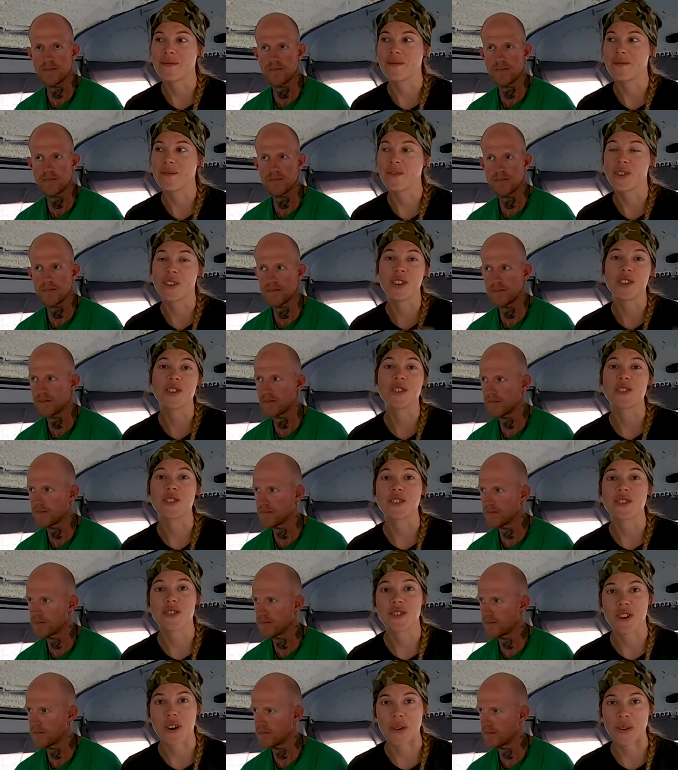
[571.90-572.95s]
Speaker 1: footage to
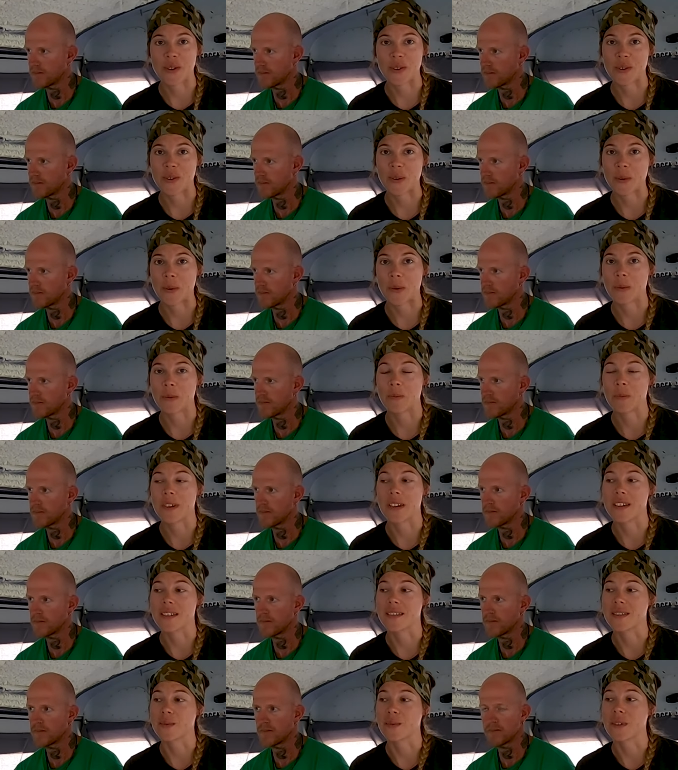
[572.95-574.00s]
show you
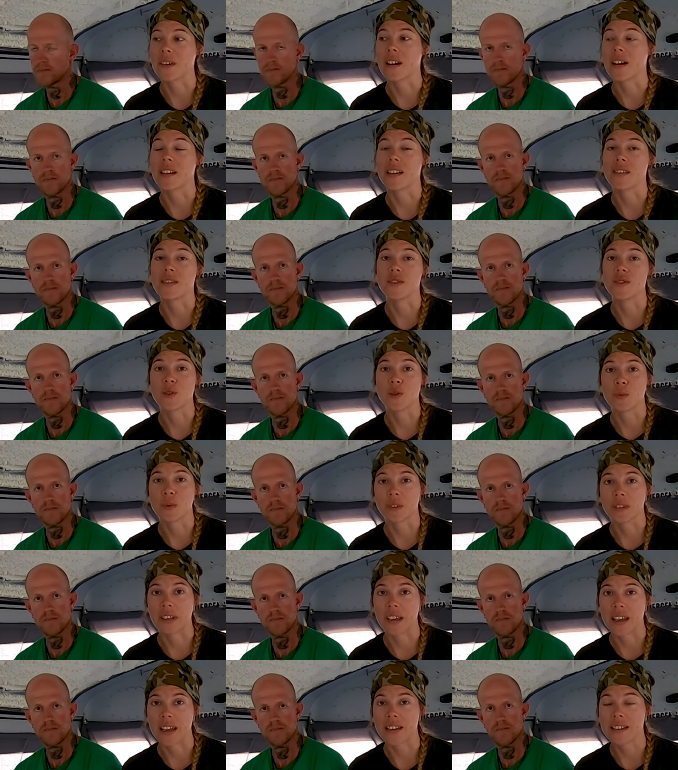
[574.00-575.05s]
because we got in super
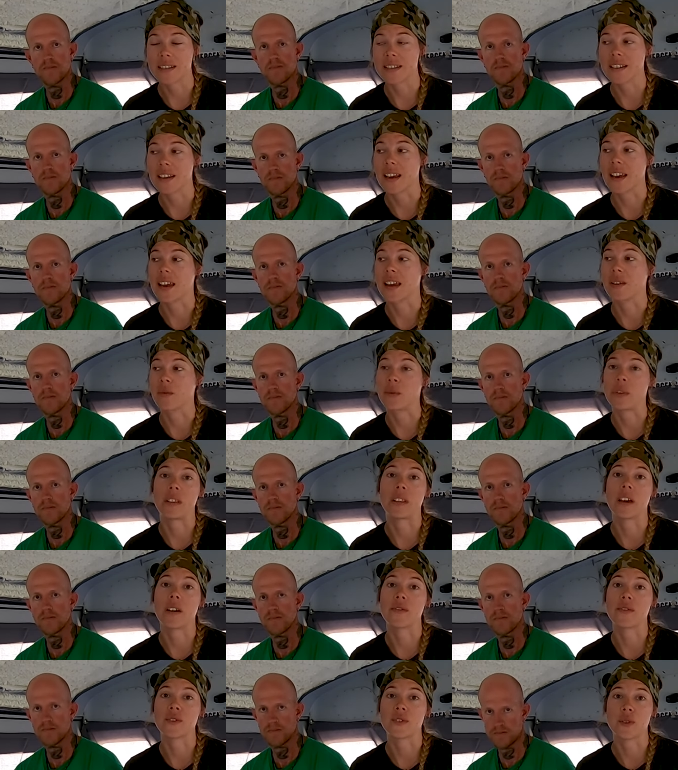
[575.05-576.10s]
late and we
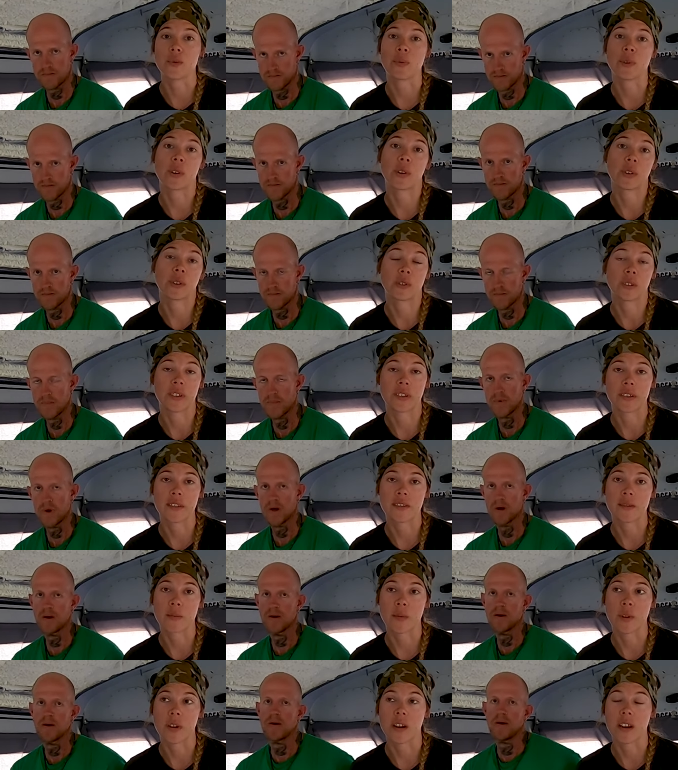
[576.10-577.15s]
left super early
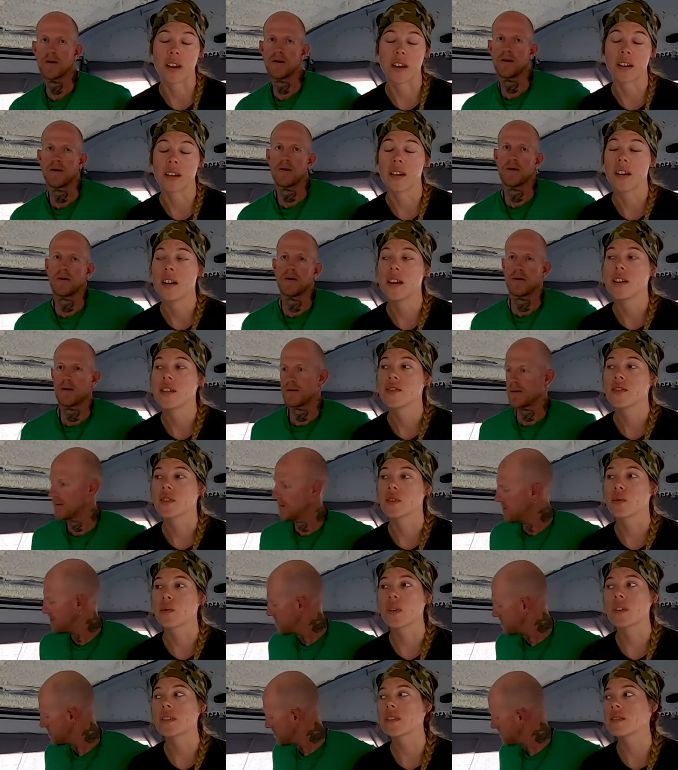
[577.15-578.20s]
this morning. So
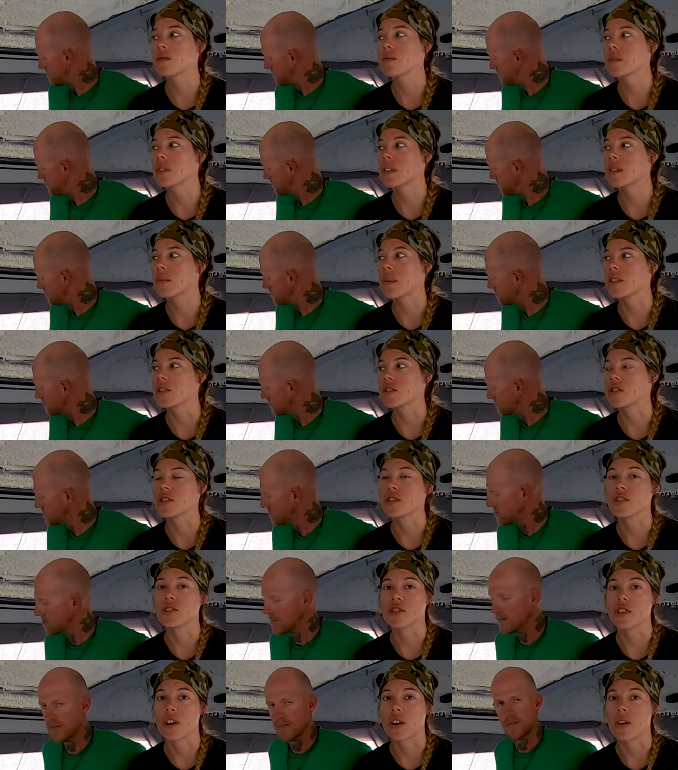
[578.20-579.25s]
there wasn't really much to
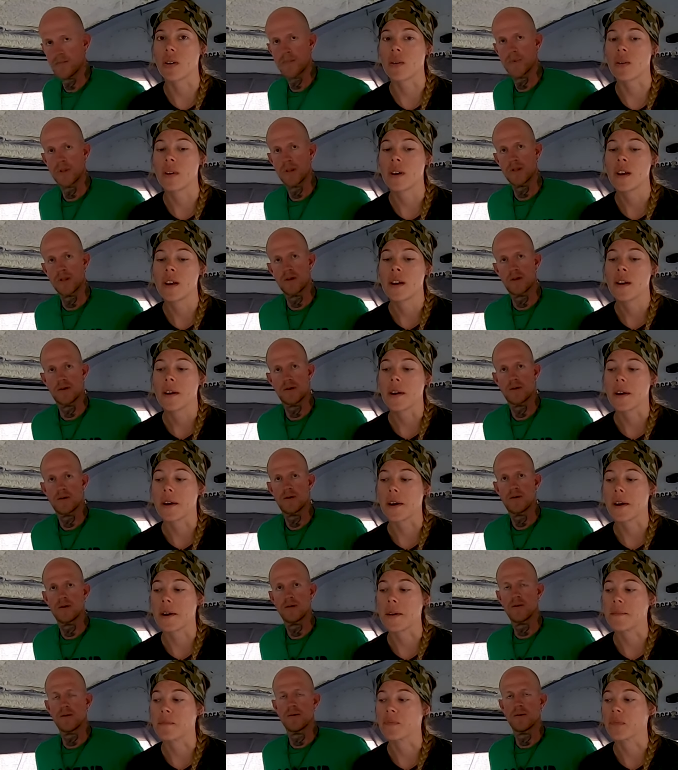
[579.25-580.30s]
show.
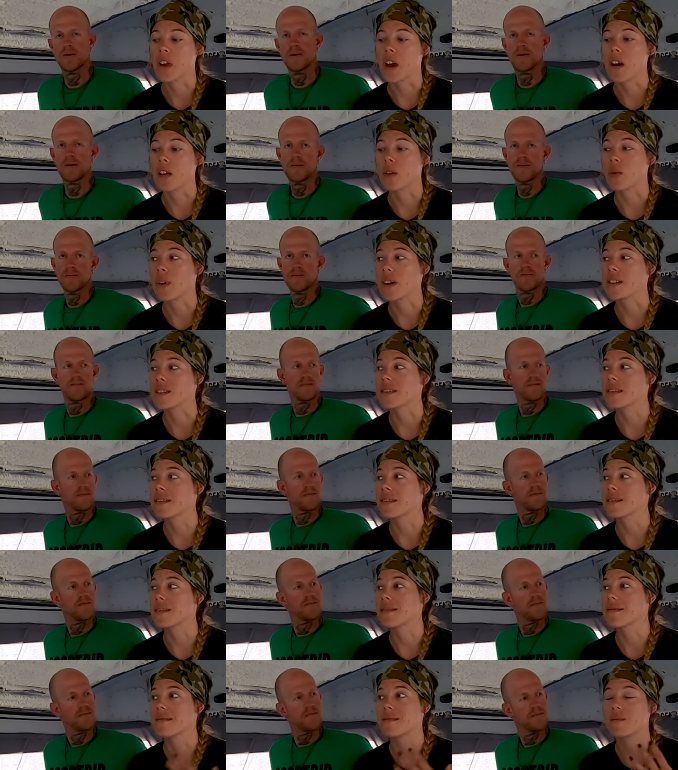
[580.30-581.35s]
Otherwise,
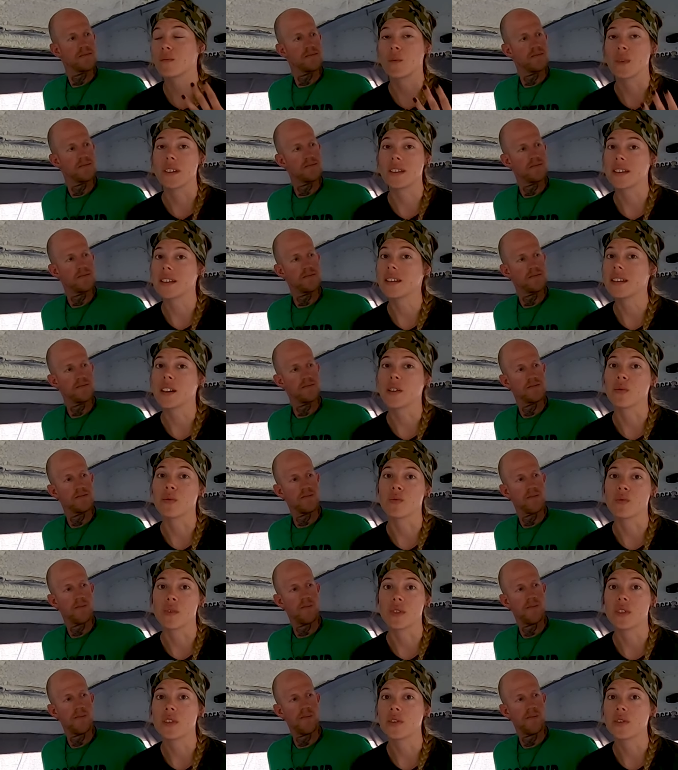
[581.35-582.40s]
we did get a
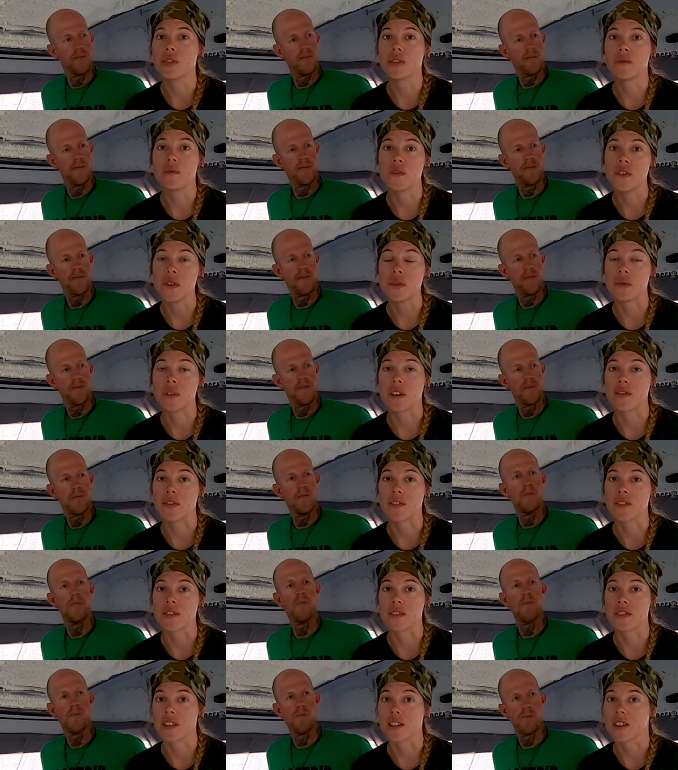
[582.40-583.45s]
really good view of the
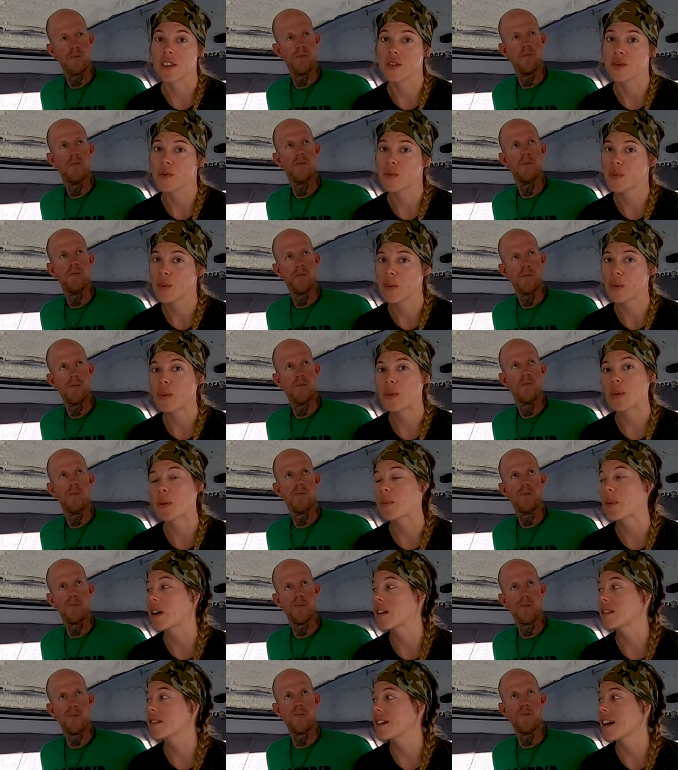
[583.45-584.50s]
stars from where we were
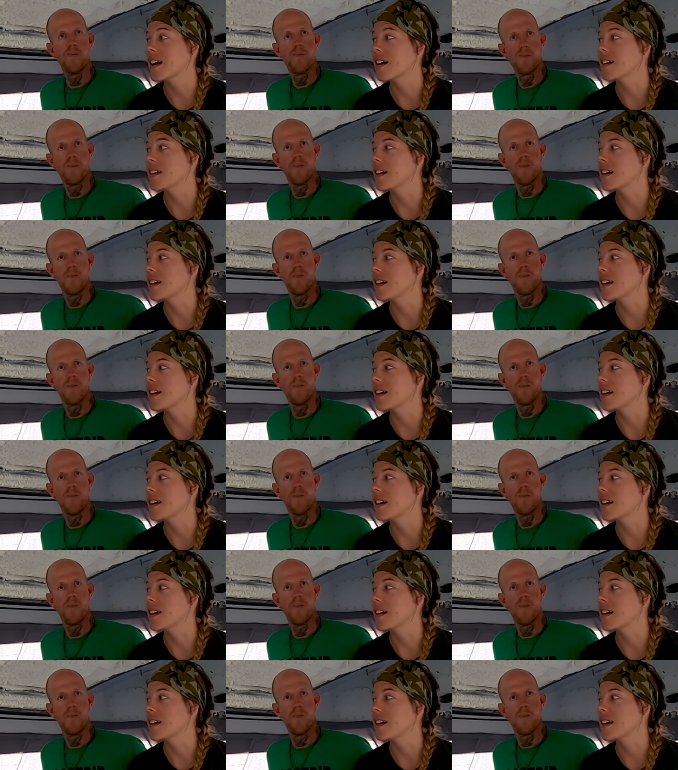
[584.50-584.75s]
parked at.